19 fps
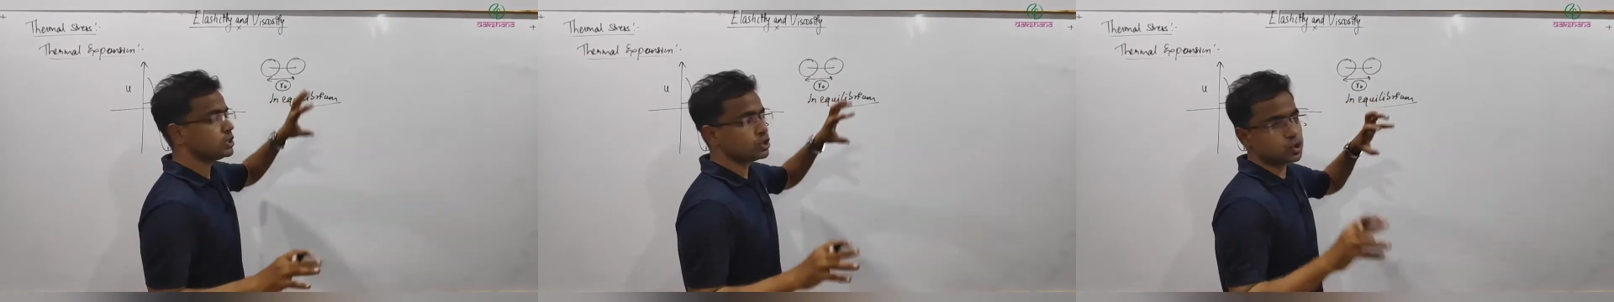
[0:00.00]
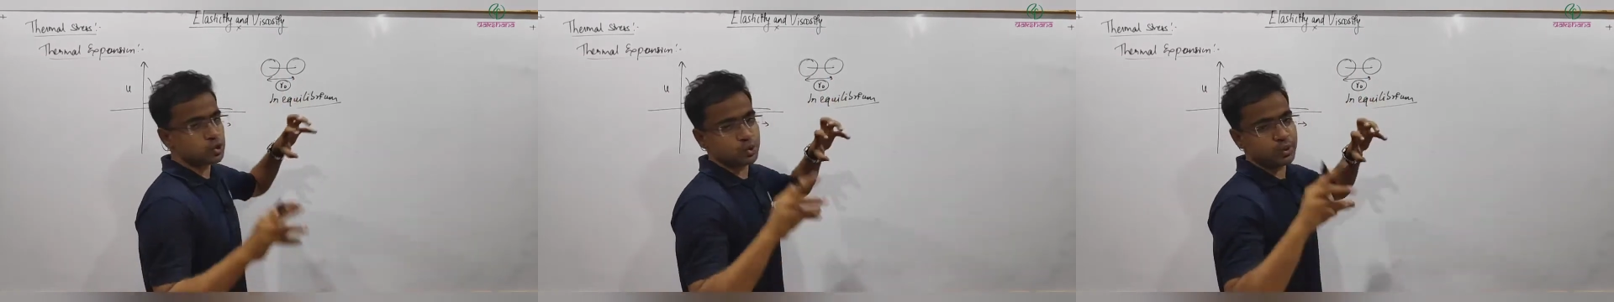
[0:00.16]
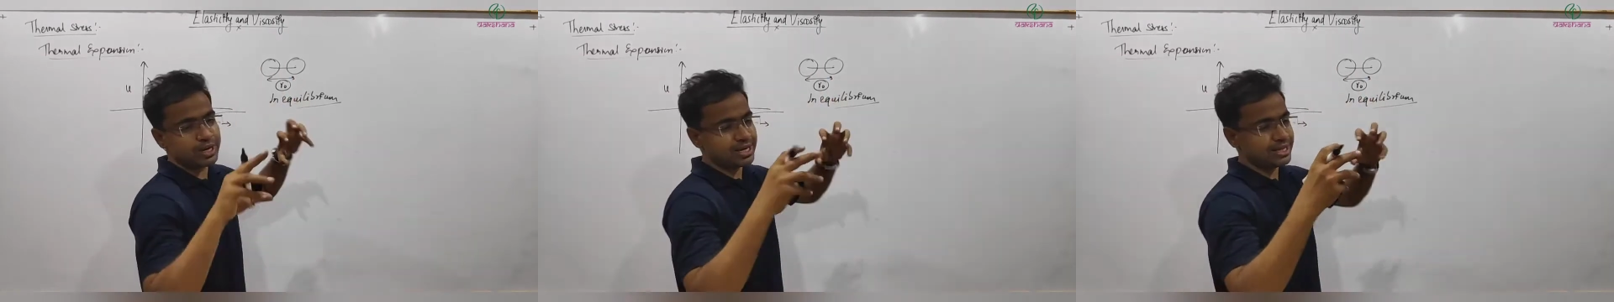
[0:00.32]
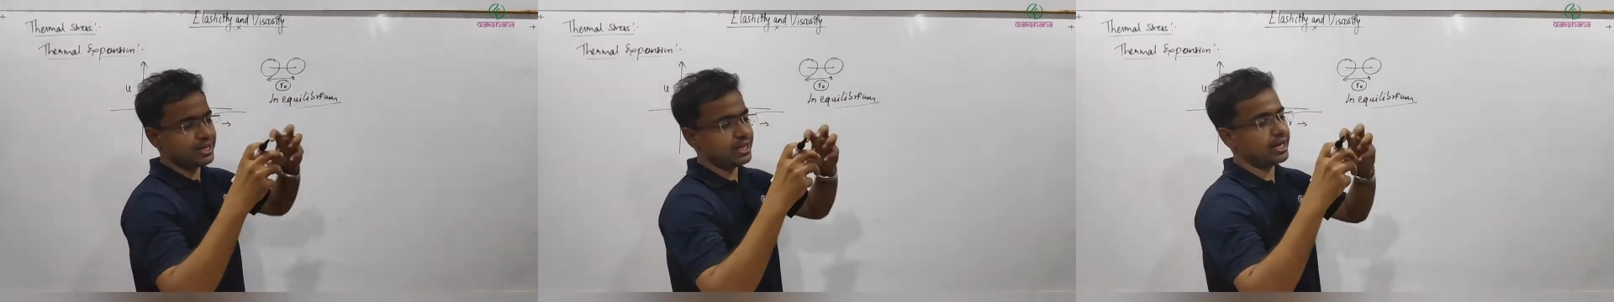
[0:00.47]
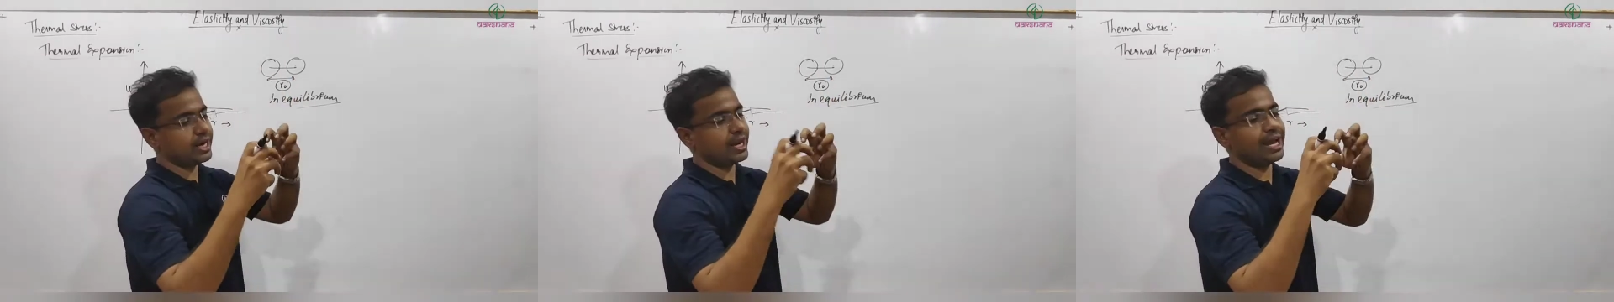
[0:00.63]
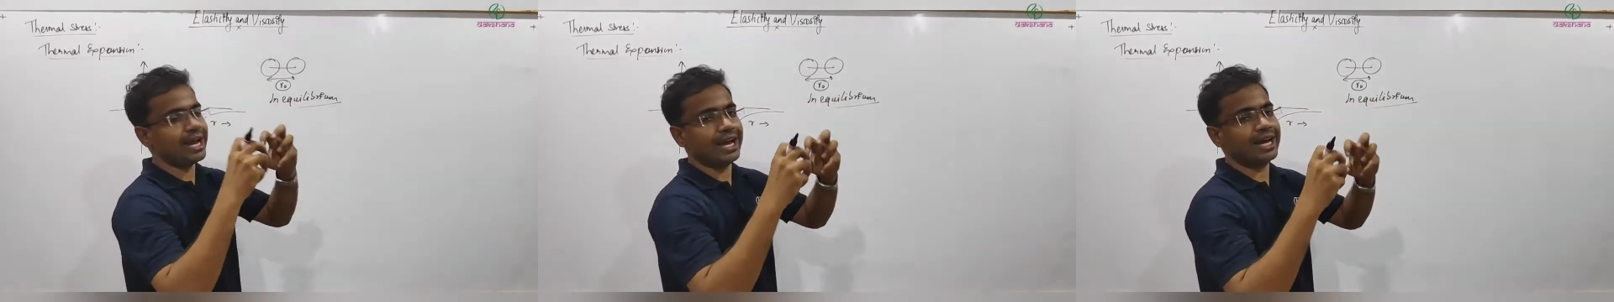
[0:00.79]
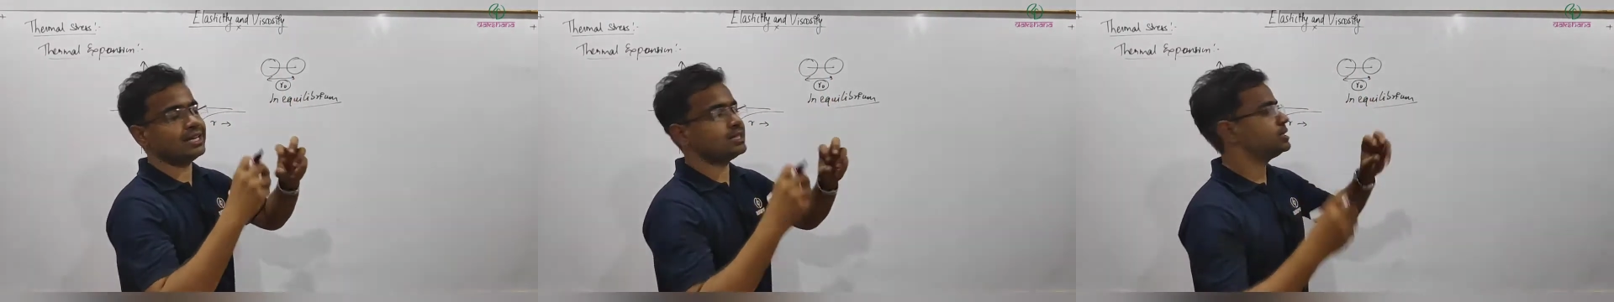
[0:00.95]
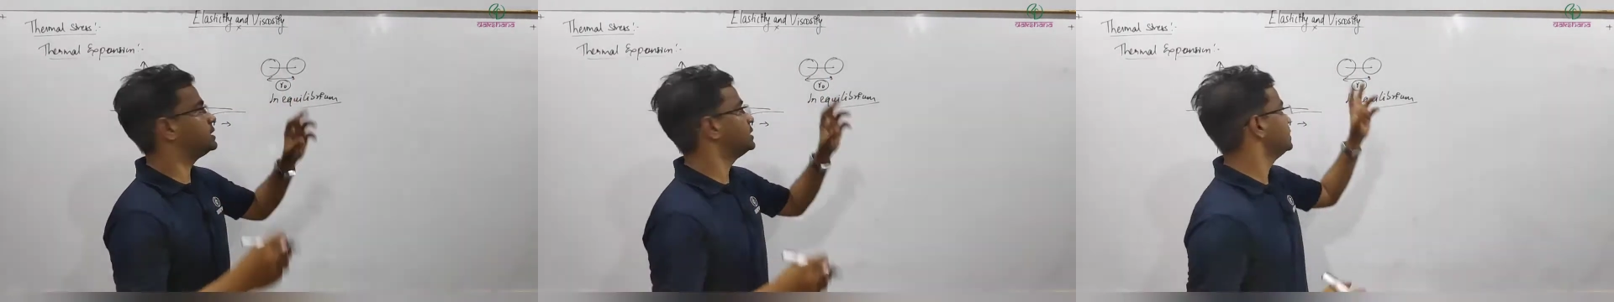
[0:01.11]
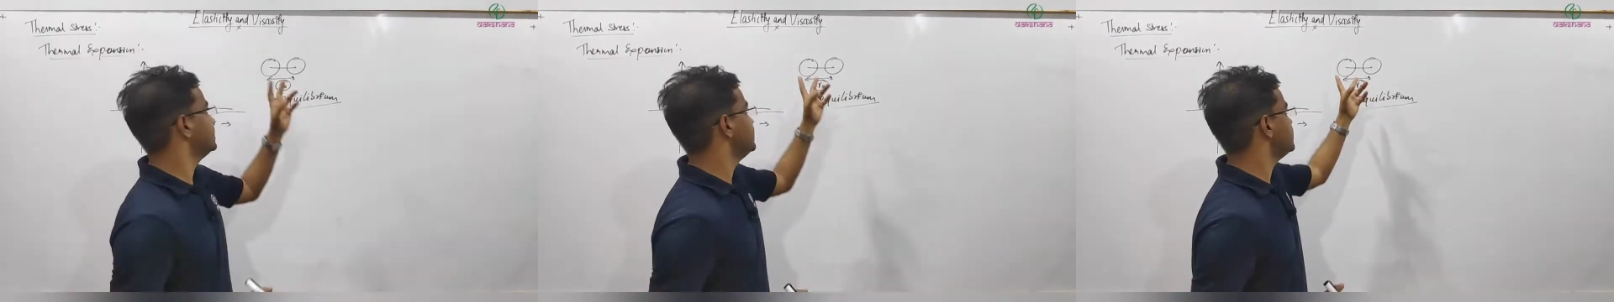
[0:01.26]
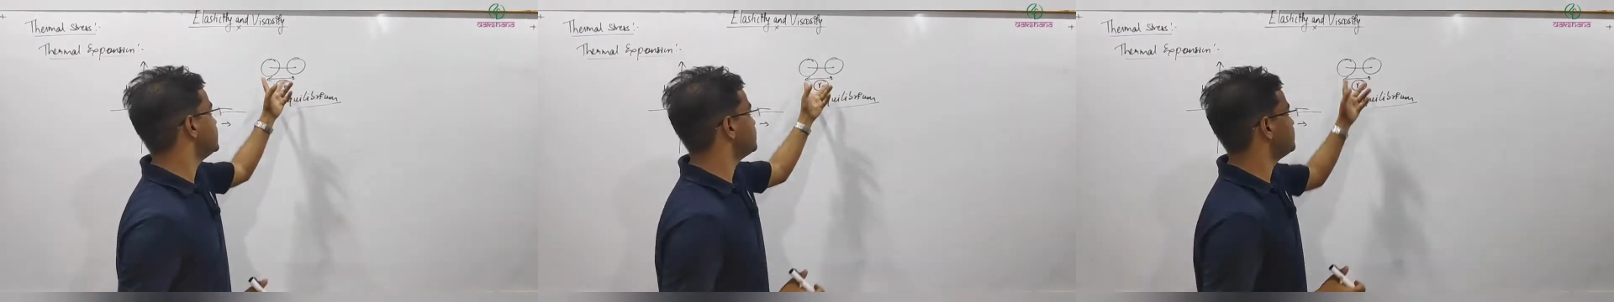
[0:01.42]
together at
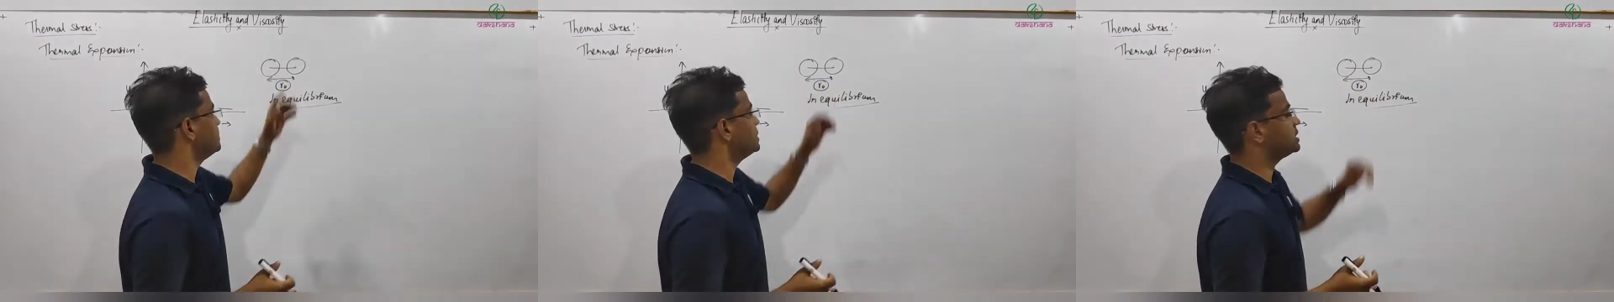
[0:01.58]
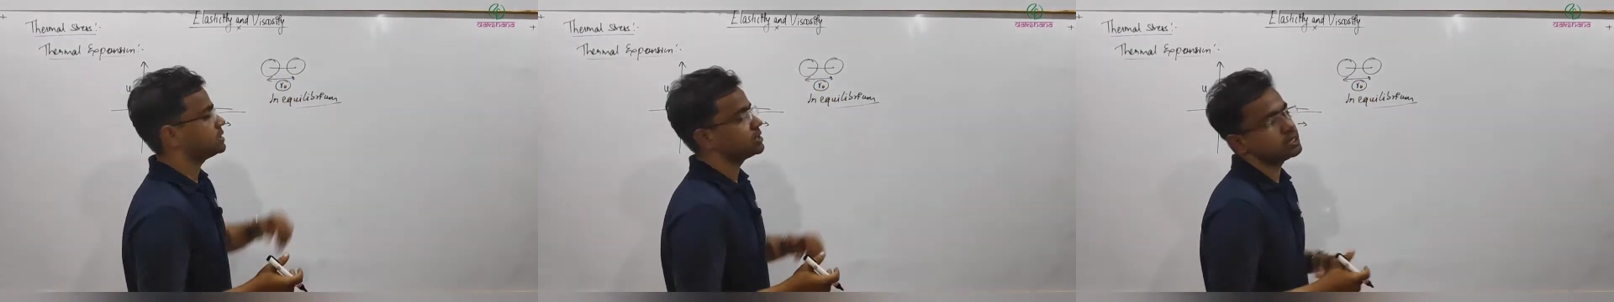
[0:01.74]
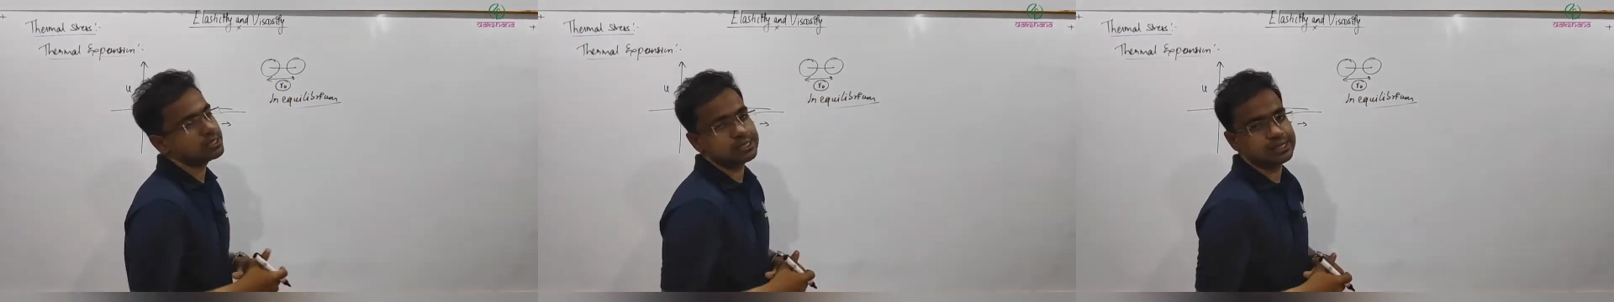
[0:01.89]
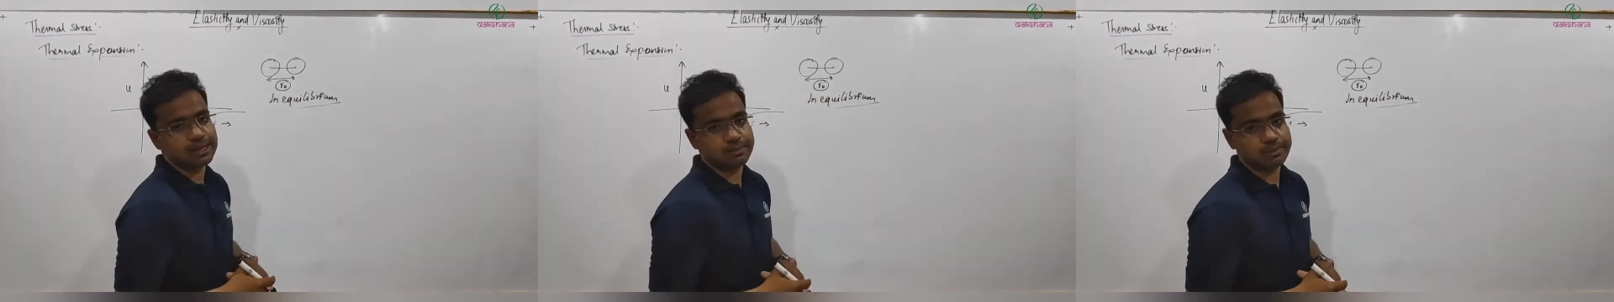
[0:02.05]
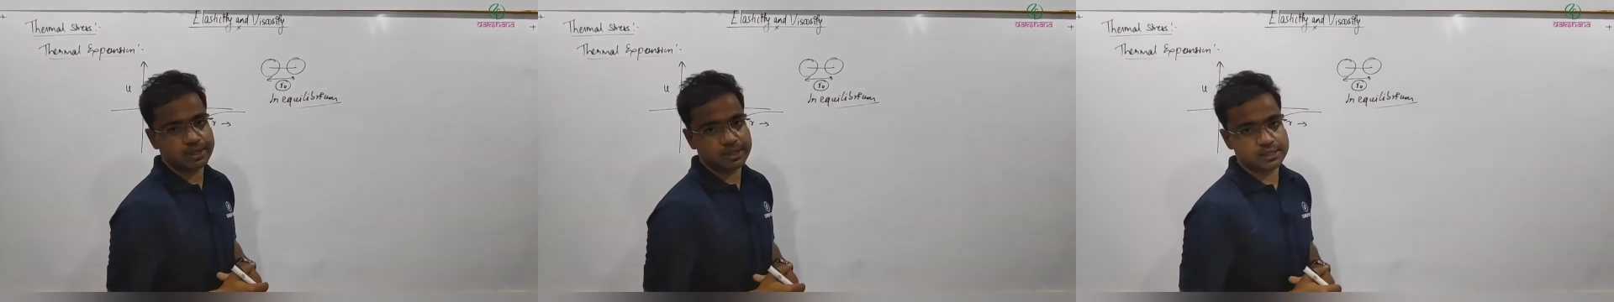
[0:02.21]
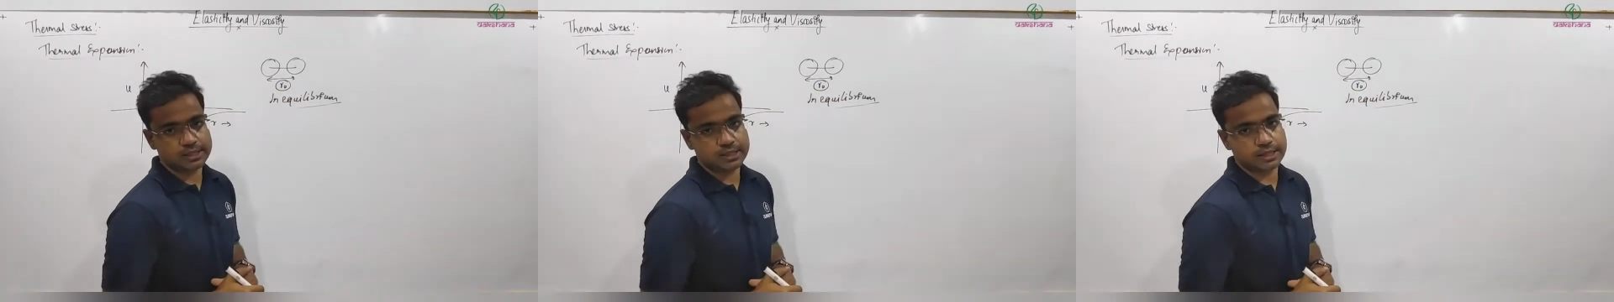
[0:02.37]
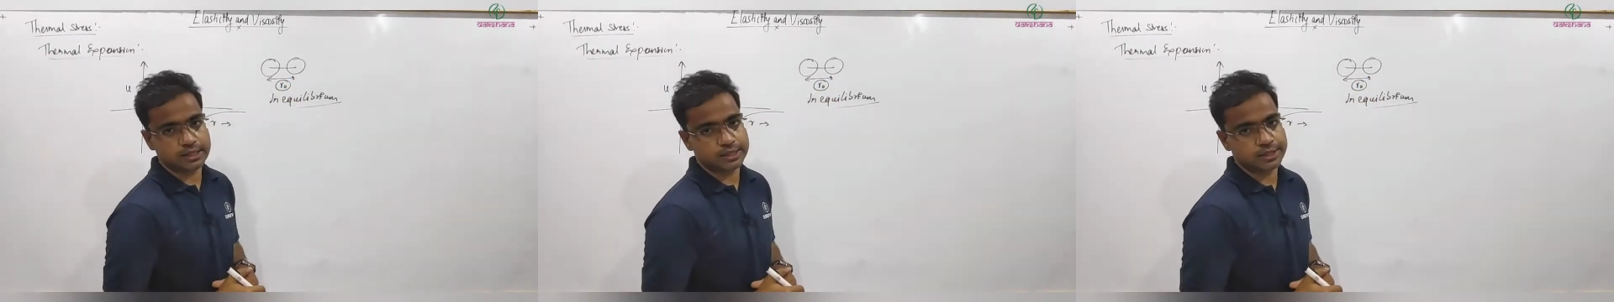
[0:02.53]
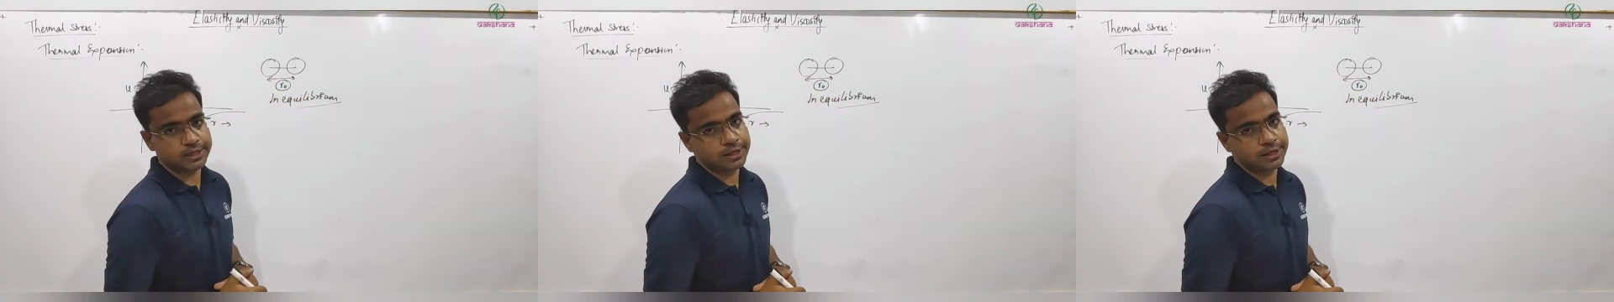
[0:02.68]
this much separation.